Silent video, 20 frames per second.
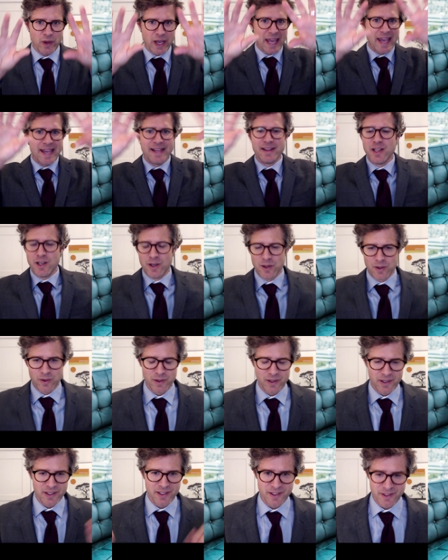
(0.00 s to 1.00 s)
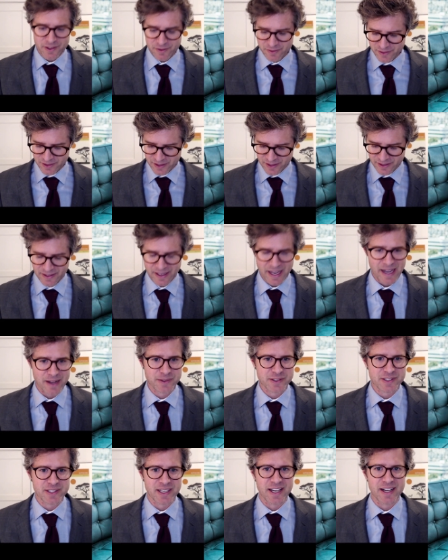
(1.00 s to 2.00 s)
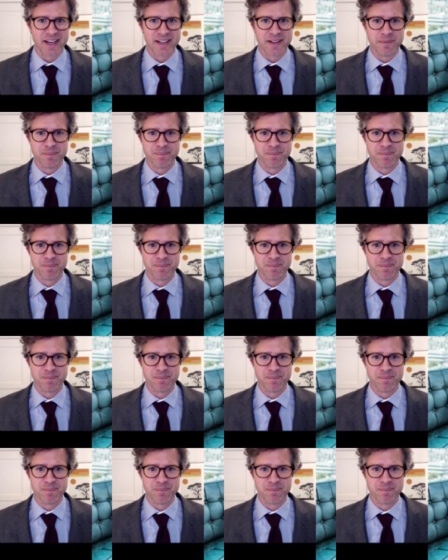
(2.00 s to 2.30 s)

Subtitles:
halo of outside.